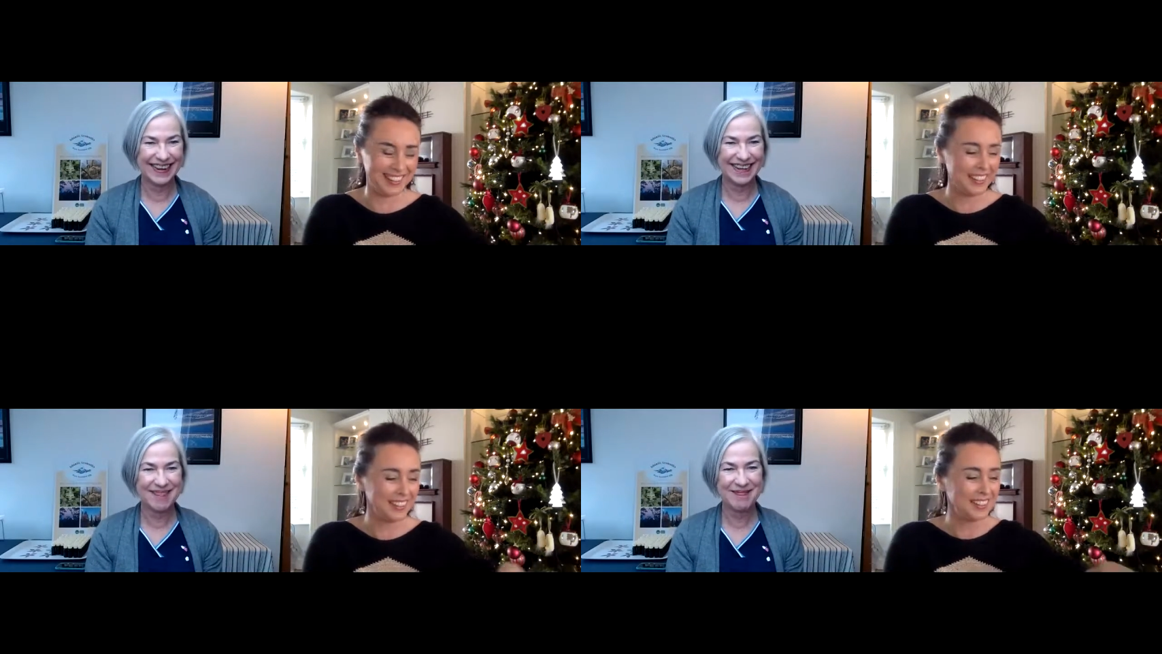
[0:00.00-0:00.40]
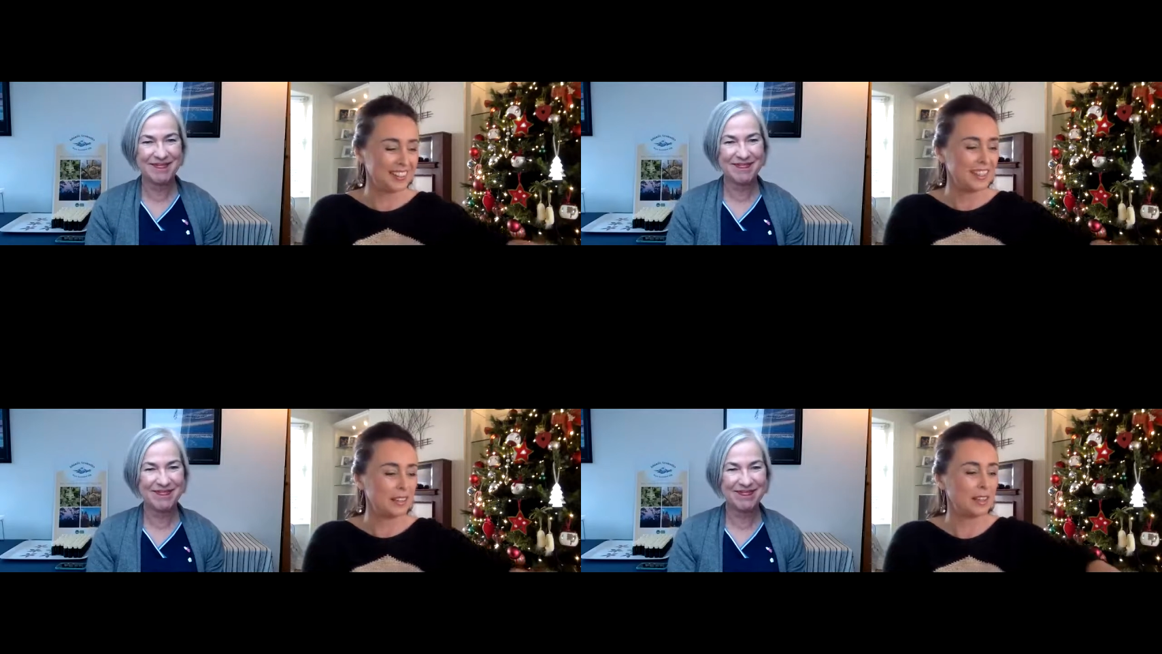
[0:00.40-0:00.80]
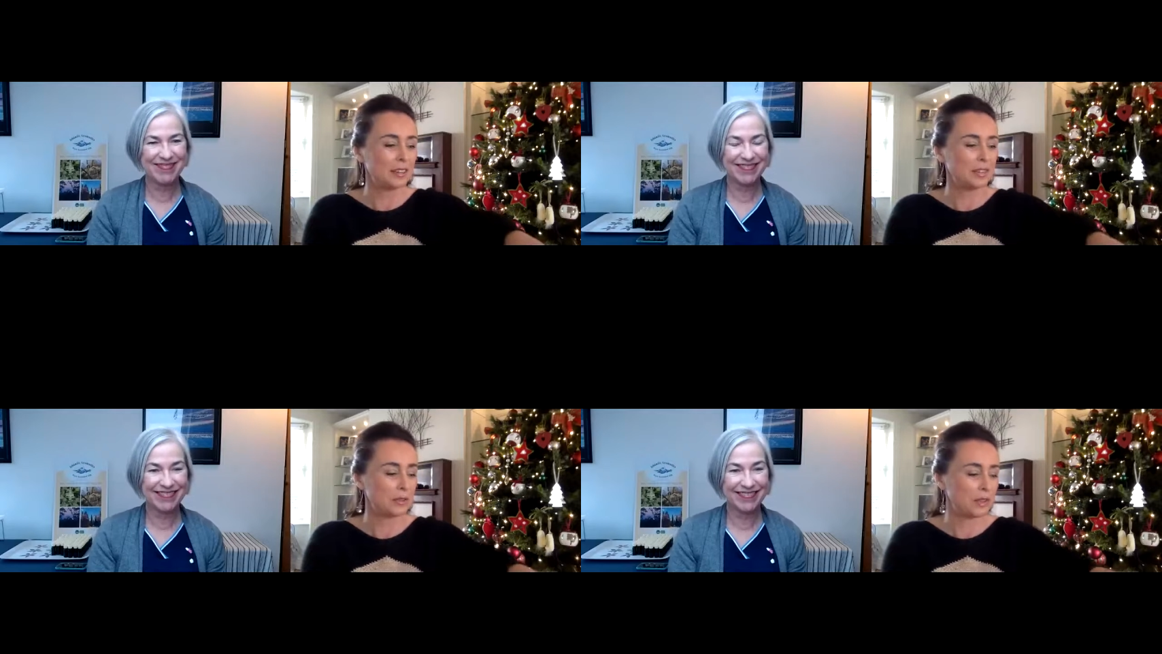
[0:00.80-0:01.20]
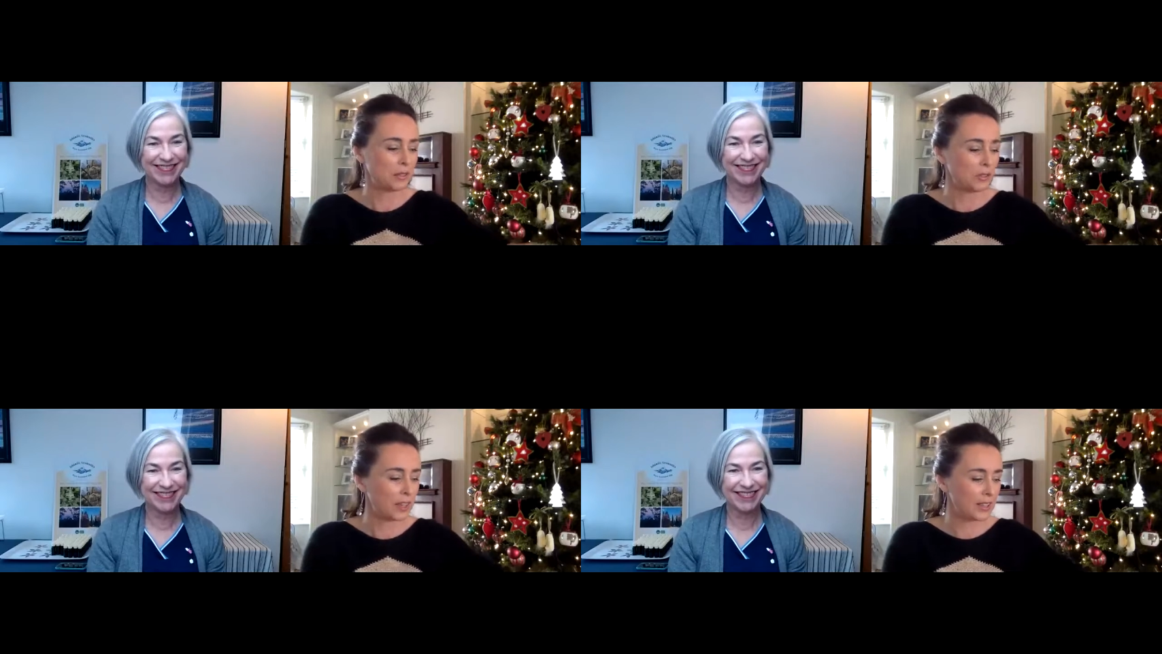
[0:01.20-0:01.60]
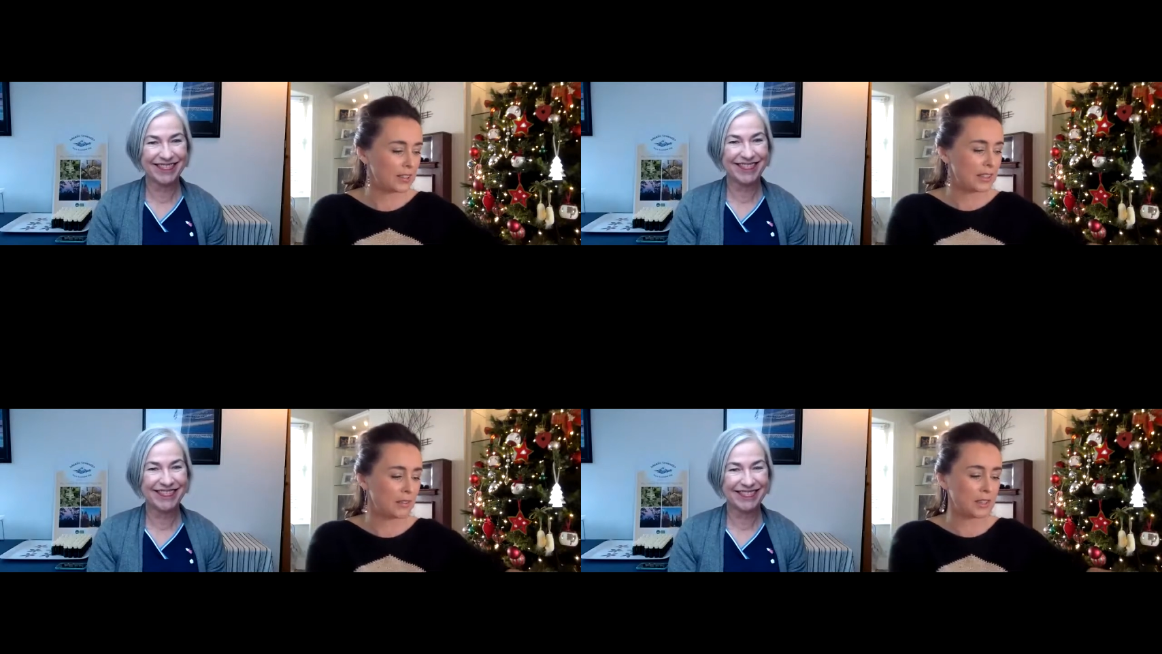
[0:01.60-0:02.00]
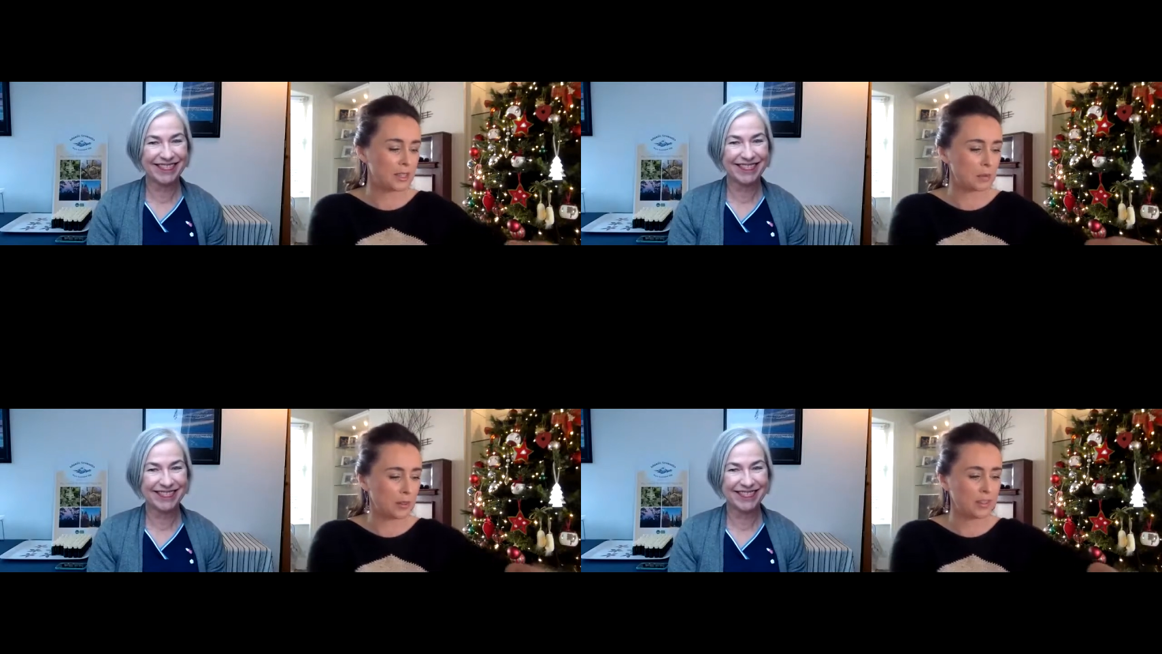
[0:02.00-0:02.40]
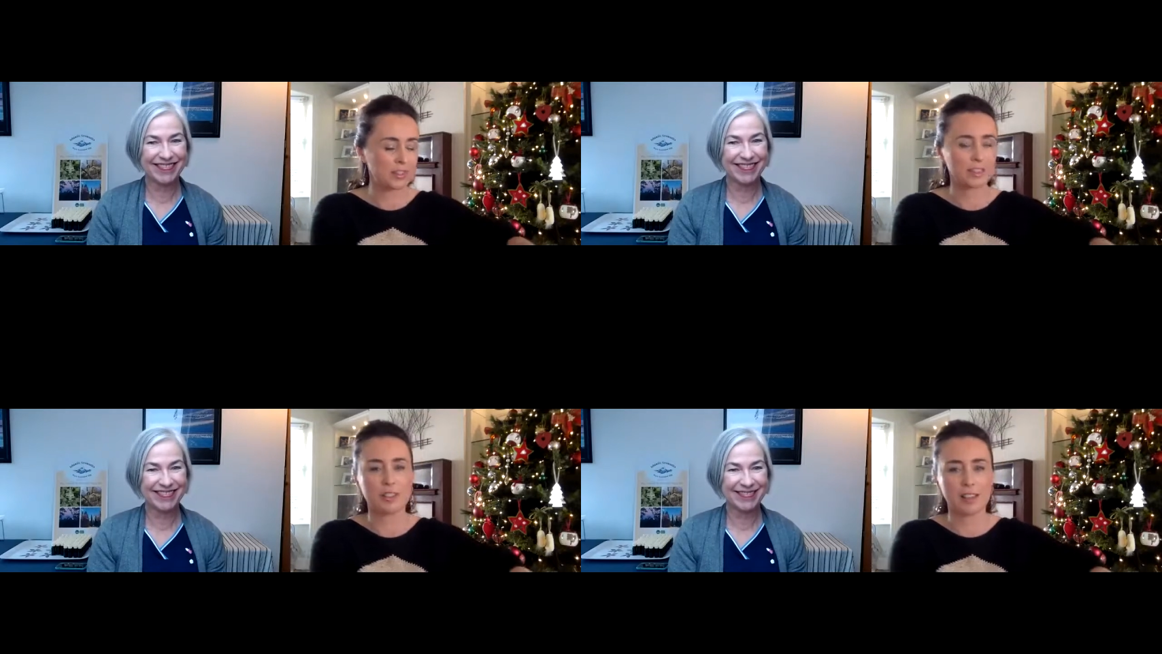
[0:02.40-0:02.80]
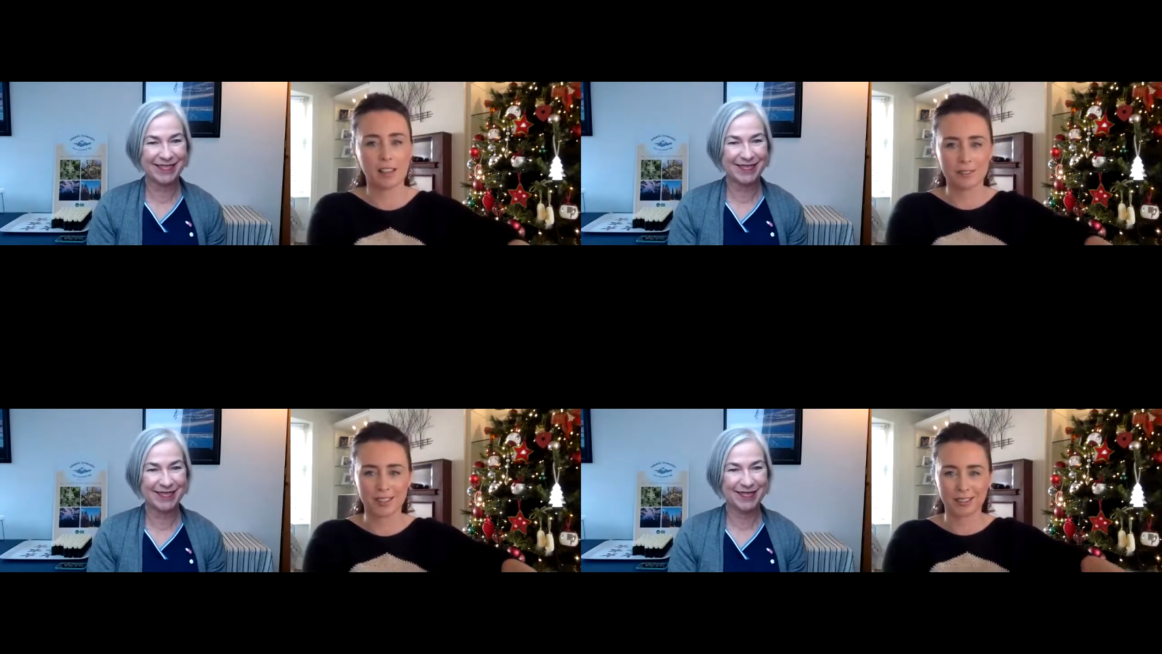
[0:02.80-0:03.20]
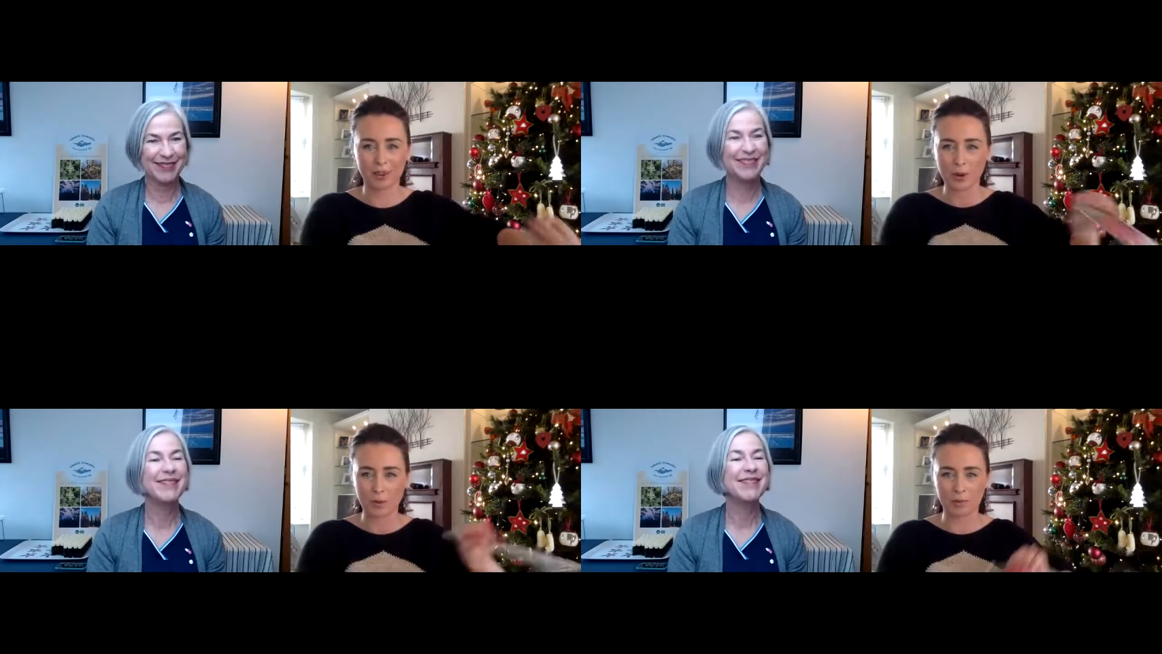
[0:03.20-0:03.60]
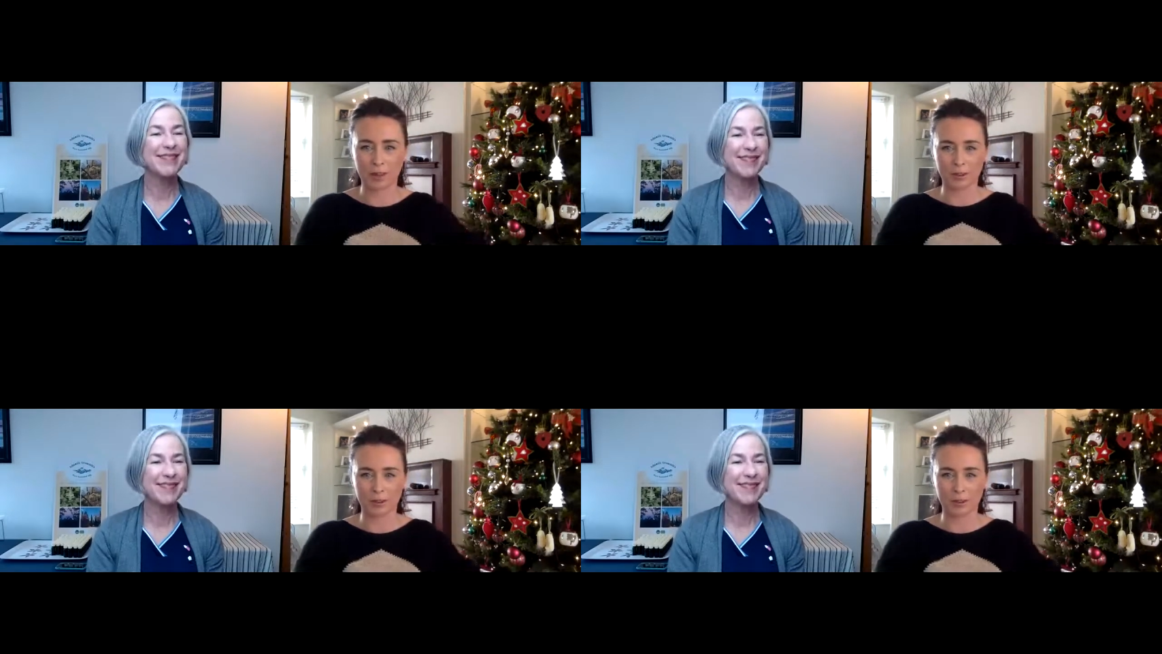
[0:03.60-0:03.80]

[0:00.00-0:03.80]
Speaker 1: we have to we have to create these lovely experiences ourselves in our home now.